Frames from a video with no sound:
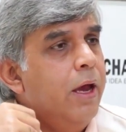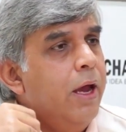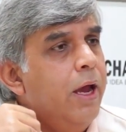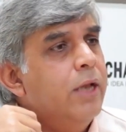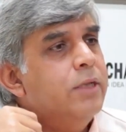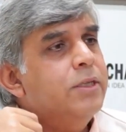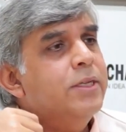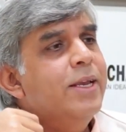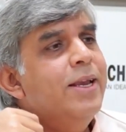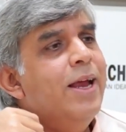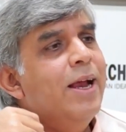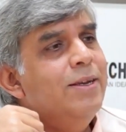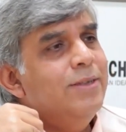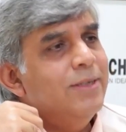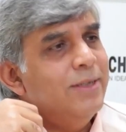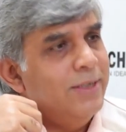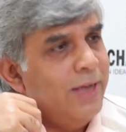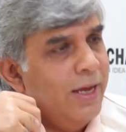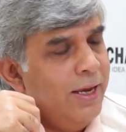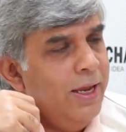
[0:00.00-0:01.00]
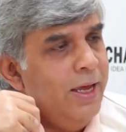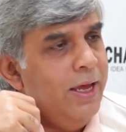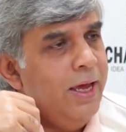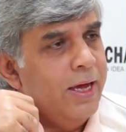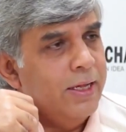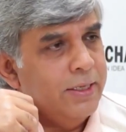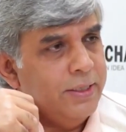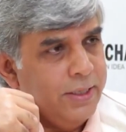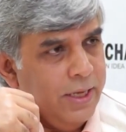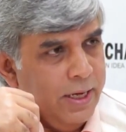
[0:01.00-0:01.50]
It's an entertaining
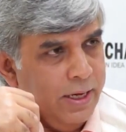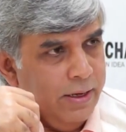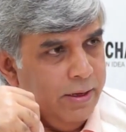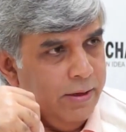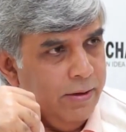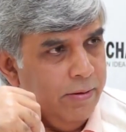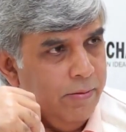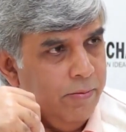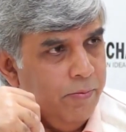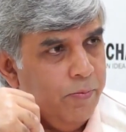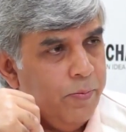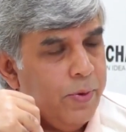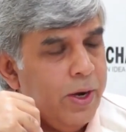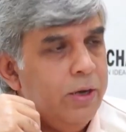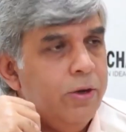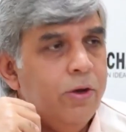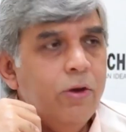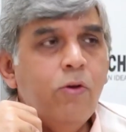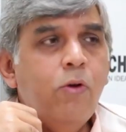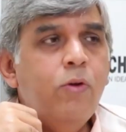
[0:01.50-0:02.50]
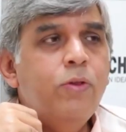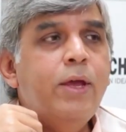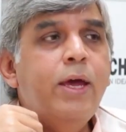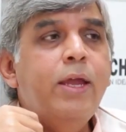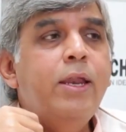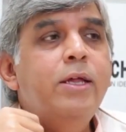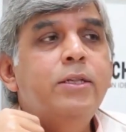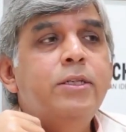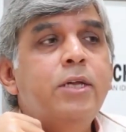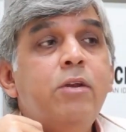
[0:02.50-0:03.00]
essay. But you know,
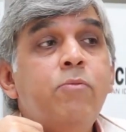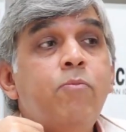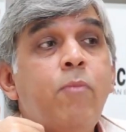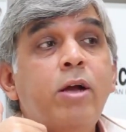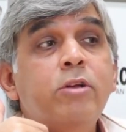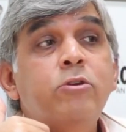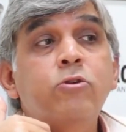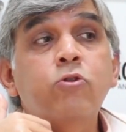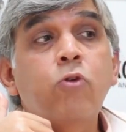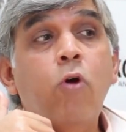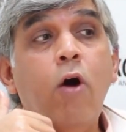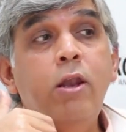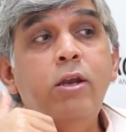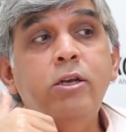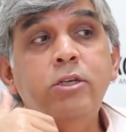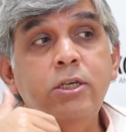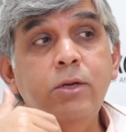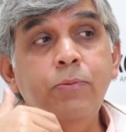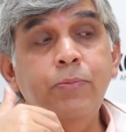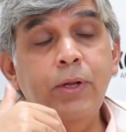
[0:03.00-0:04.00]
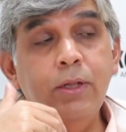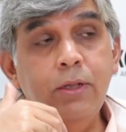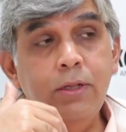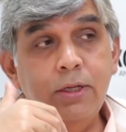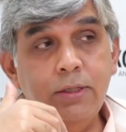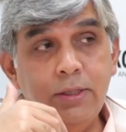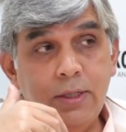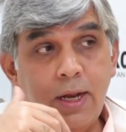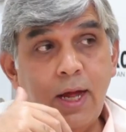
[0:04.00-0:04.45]
there isn't much scholarship in this.